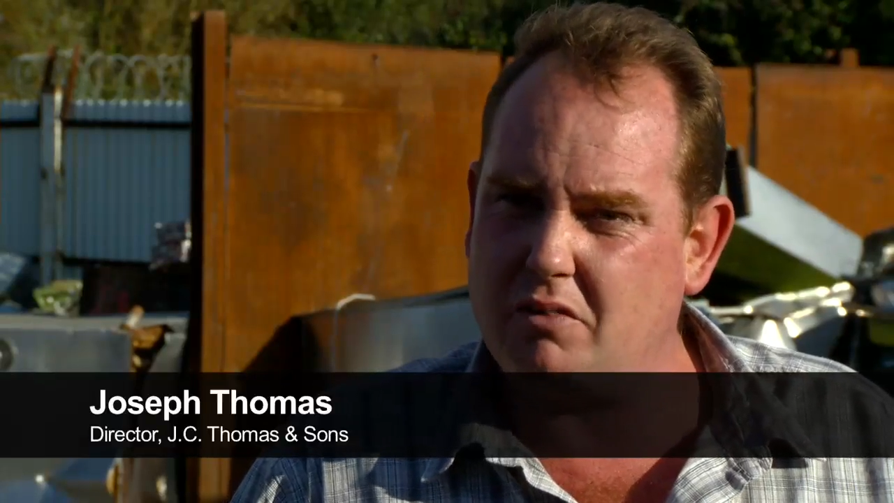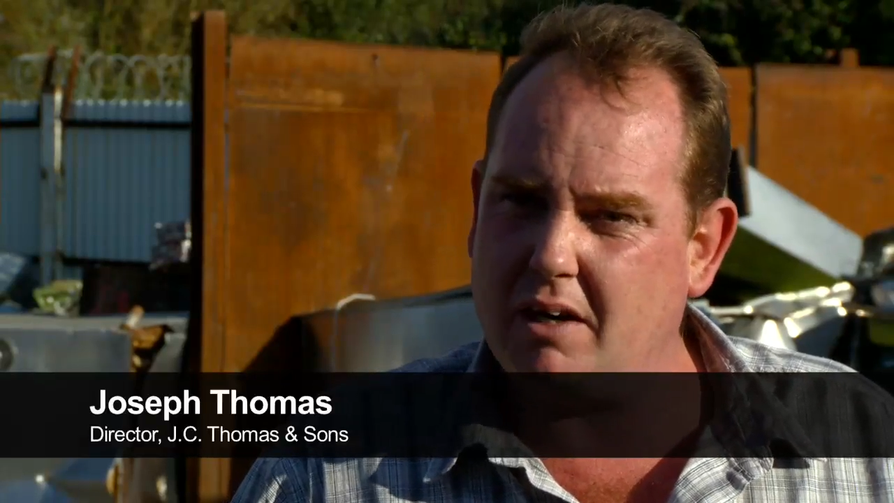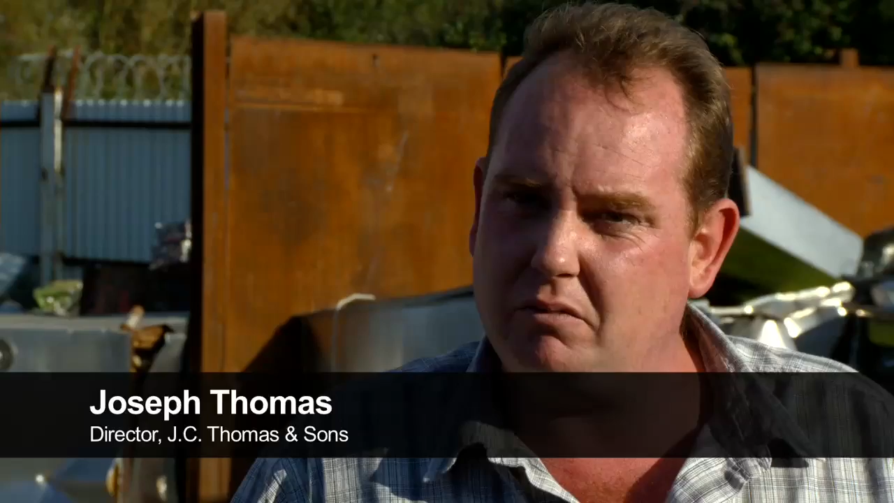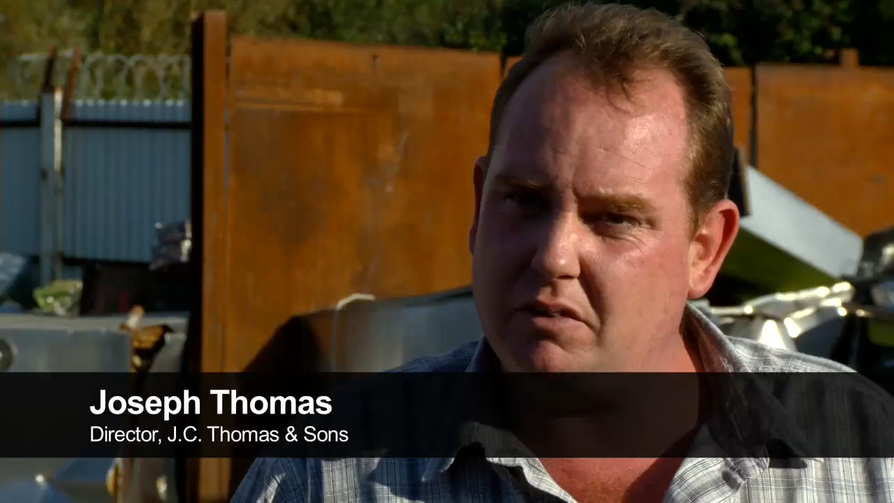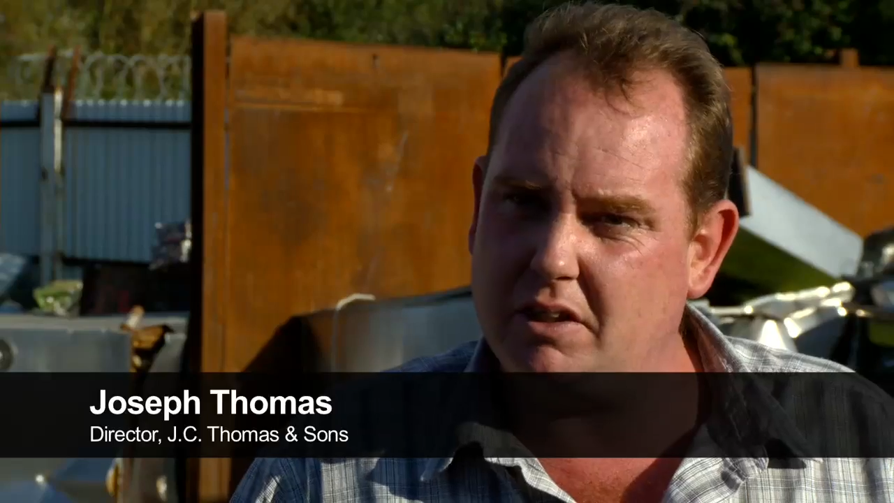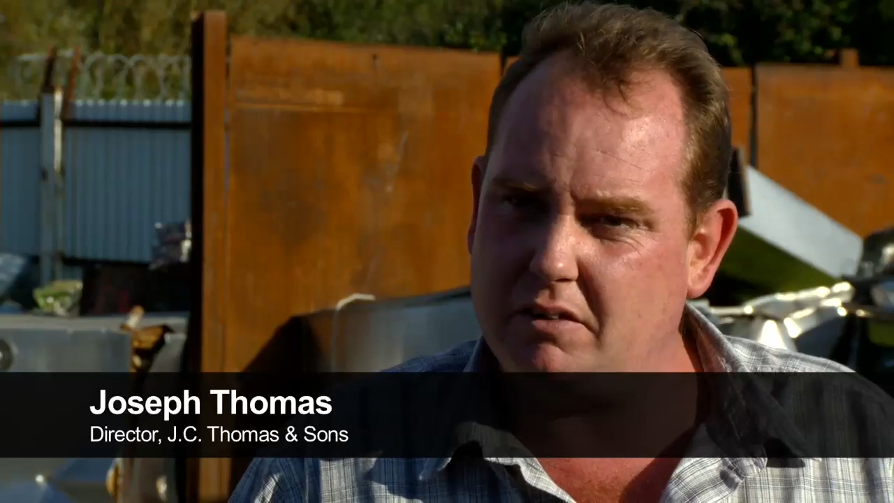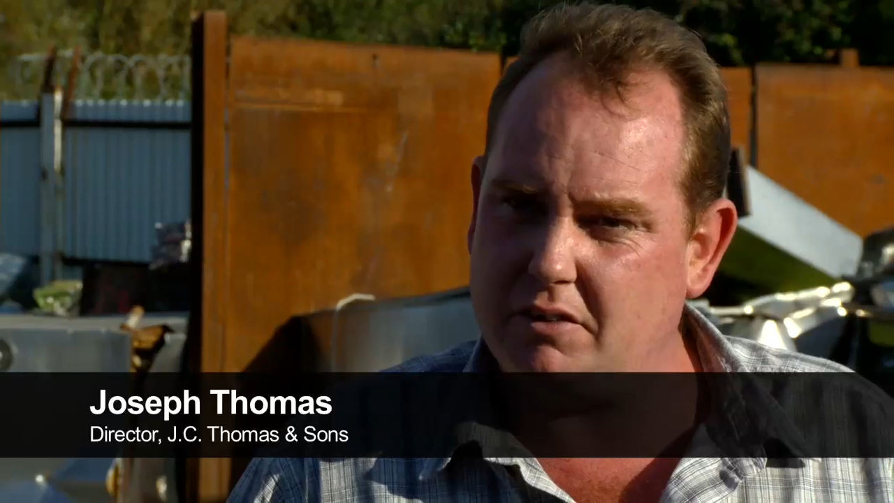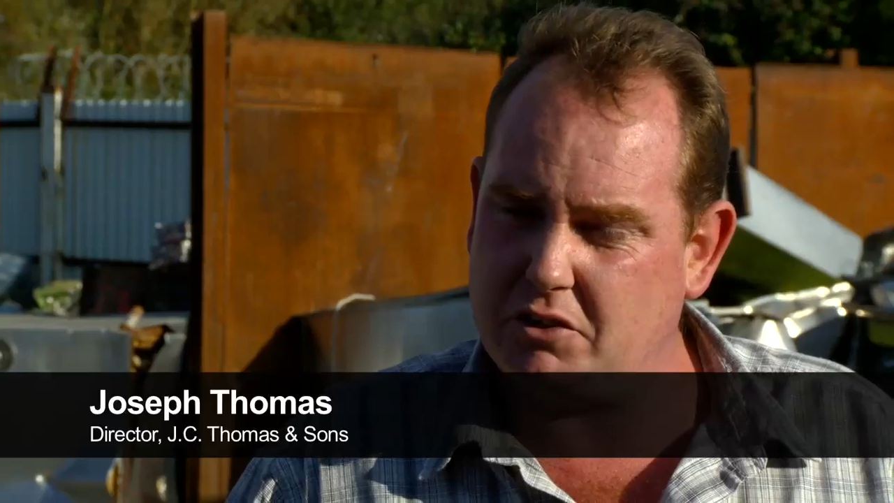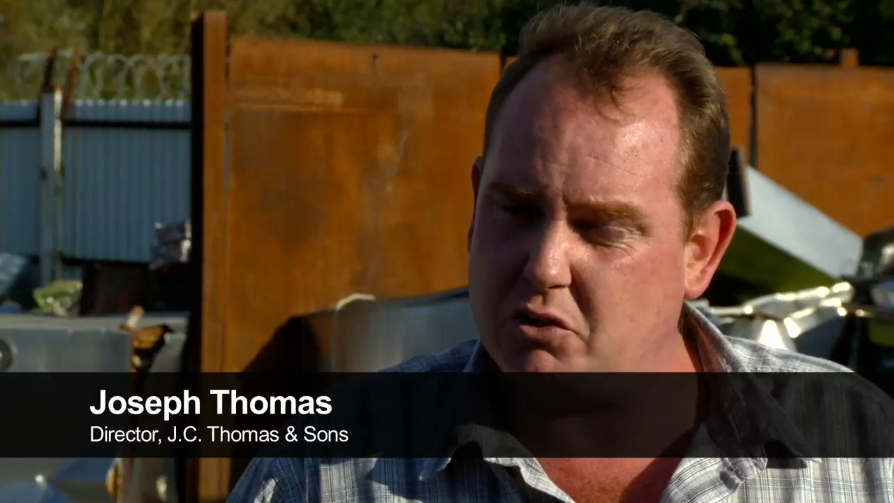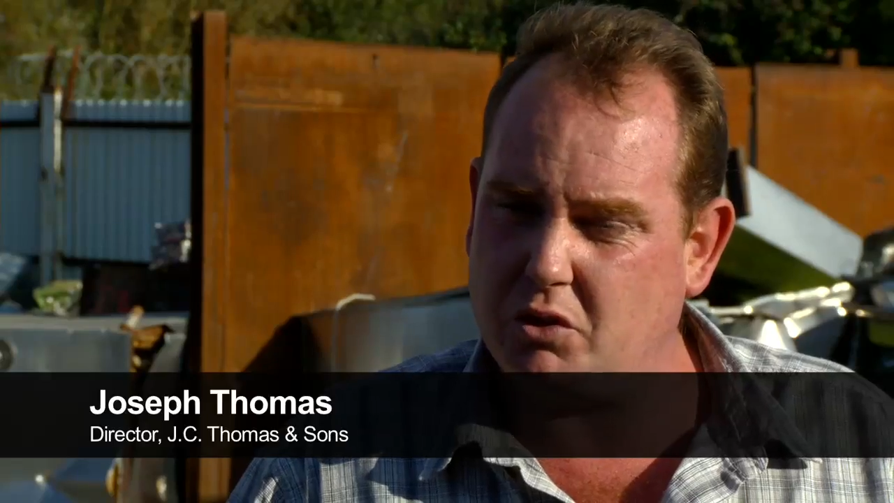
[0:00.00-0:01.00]
around that
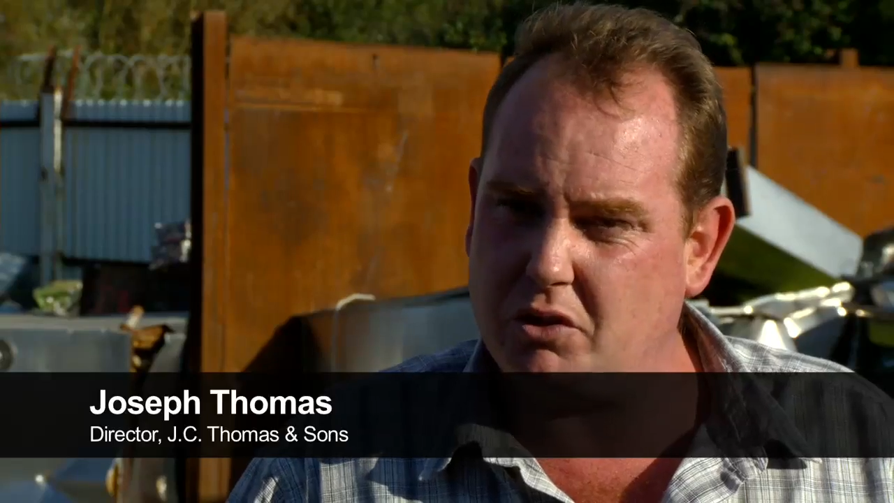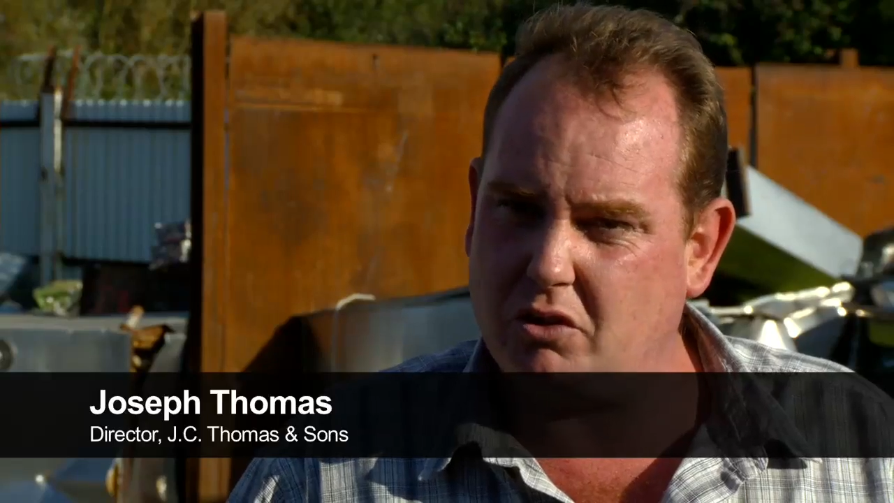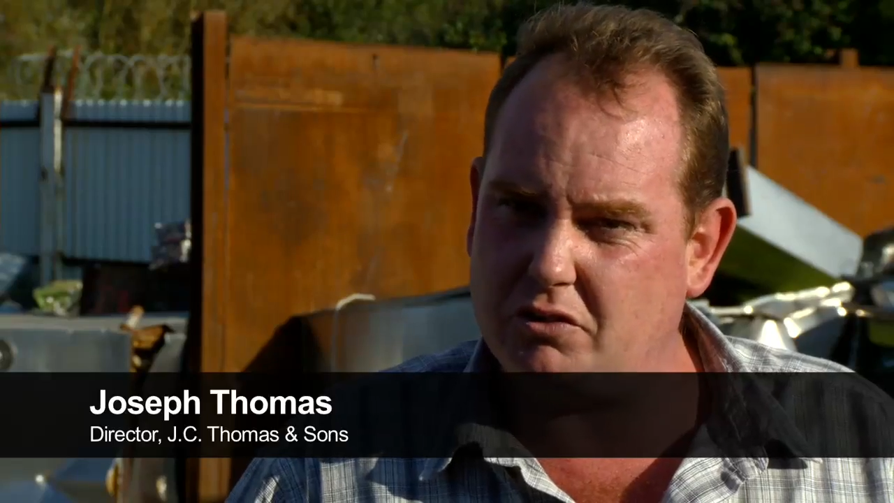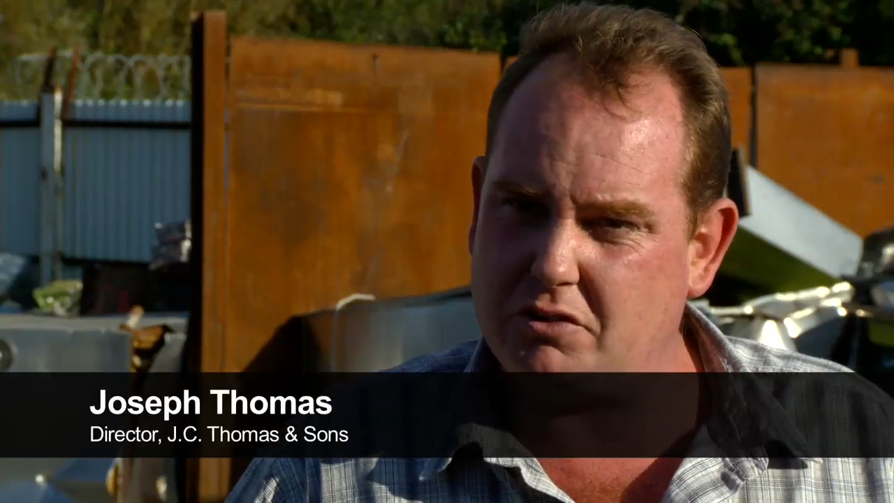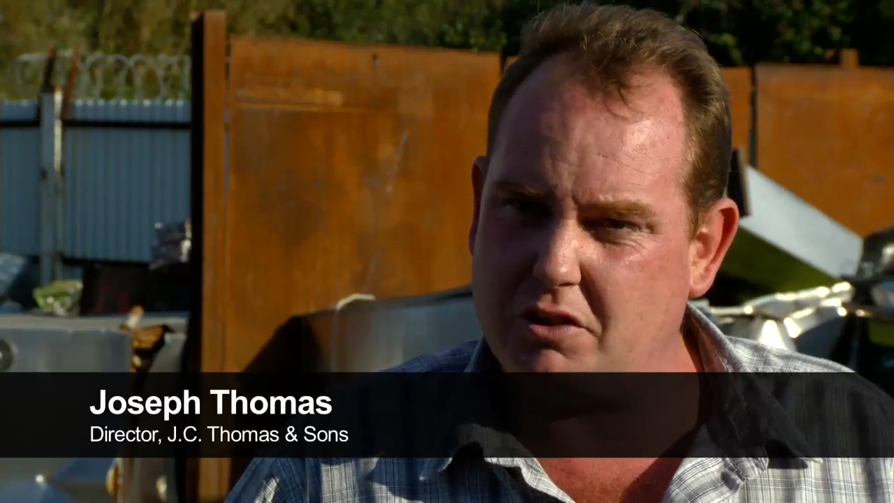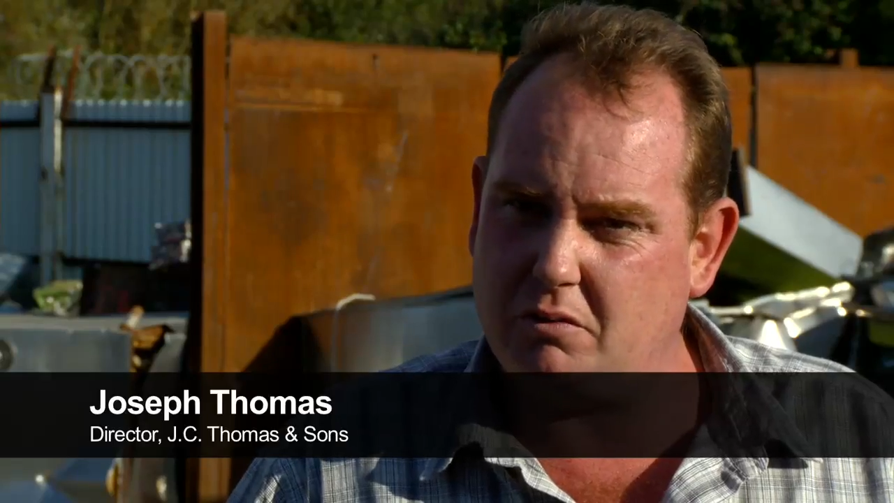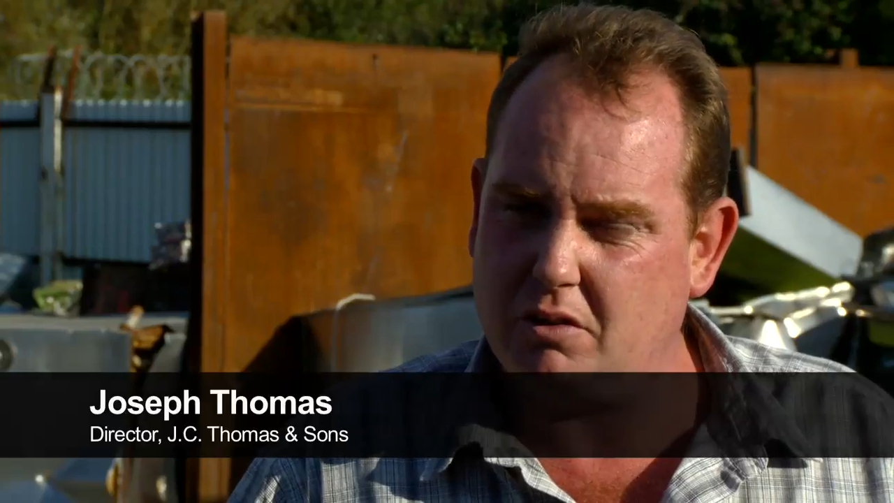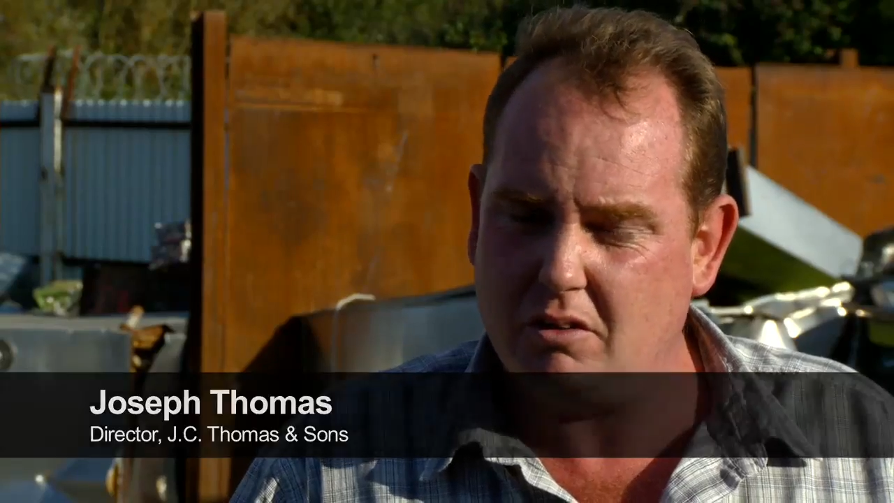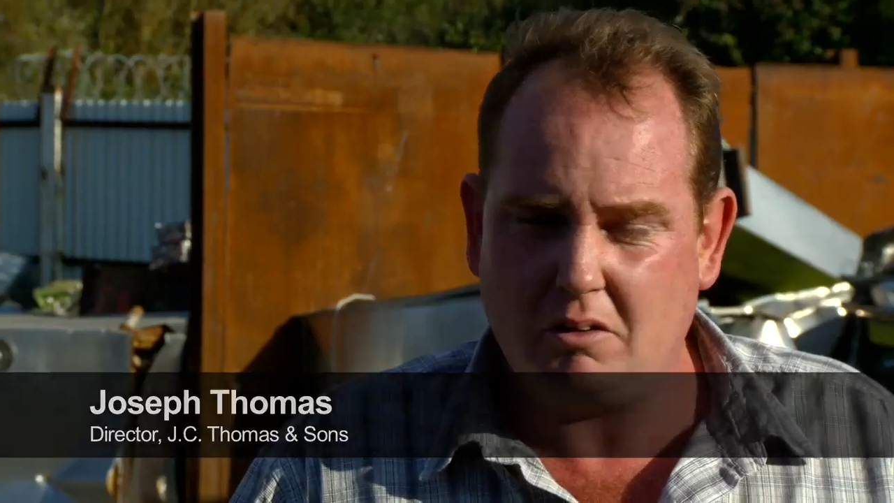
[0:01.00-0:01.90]
this is what you got to do.